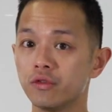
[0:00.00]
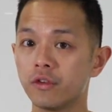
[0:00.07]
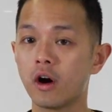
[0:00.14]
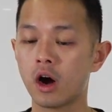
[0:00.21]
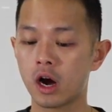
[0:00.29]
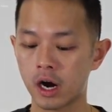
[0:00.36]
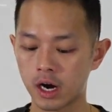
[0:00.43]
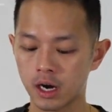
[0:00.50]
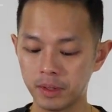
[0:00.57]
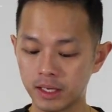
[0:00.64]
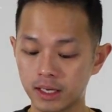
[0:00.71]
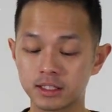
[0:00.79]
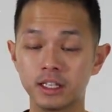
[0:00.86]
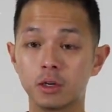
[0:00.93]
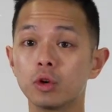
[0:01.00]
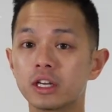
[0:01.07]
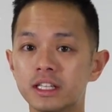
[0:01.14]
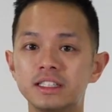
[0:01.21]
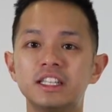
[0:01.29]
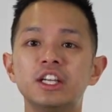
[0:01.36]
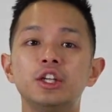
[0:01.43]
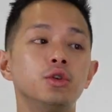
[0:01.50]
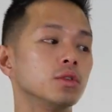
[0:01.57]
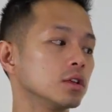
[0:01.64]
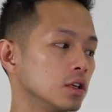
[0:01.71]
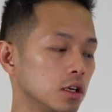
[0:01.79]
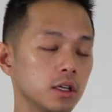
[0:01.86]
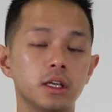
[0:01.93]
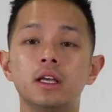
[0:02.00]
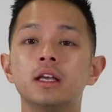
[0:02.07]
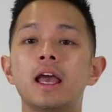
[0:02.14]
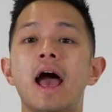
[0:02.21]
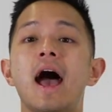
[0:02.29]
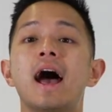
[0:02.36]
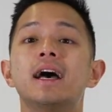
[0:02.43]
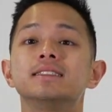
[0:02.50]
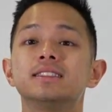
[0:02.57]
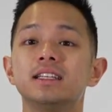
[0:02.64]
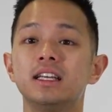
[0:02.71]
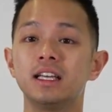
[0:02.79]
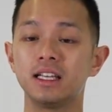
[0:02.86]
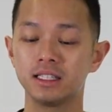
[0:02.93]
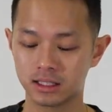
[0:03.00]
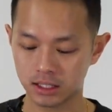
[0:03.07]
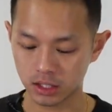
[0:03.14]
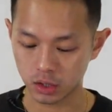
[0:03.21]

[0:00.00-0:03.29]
far because it will continue cooking as it